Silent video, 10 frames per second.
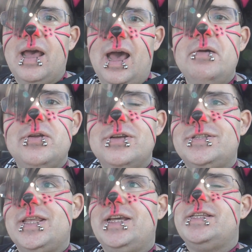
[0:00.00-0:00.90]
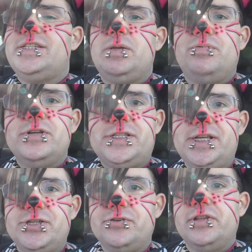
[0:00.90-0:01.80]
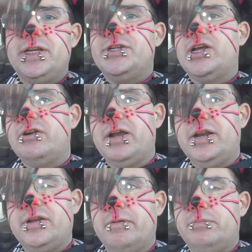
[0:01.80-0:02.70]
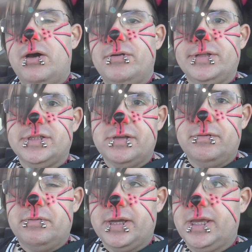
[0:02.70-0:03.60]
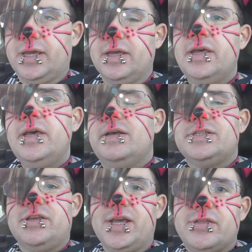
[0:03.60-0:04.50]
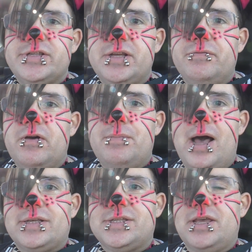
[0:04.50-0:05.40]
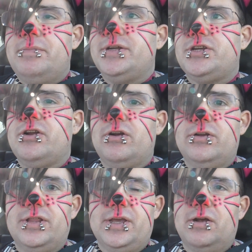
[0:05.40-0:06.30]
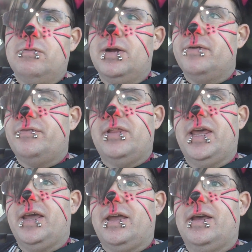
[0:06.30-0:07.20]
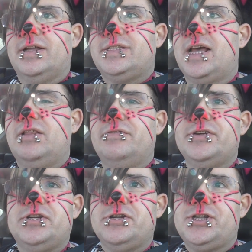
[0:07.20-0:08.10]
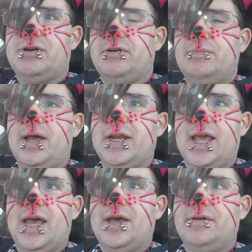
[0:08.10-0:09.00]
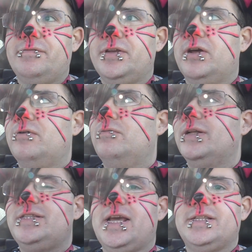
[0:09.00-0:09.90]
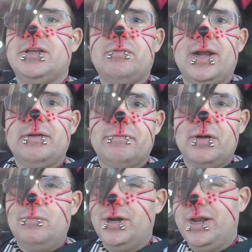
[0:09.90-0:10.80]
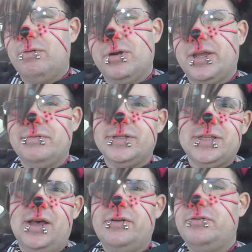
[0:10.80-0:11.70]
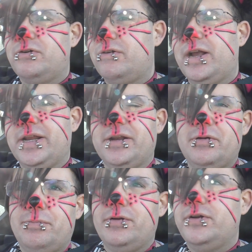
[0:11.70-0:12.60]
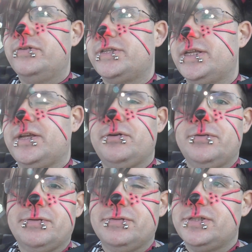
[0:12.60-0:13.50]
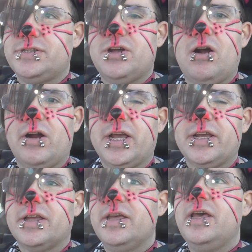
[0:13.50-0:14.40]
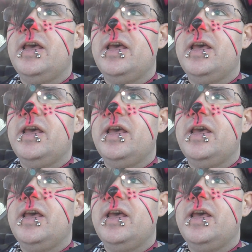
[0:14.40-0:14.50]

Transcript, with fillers: I would also like to see procedurally generated components of a wiki. So like those info boxes I mentioned earlier where for like a television show it might have, you know, what dates it ran from, what network it was on, who created, who produced it, who it was starring.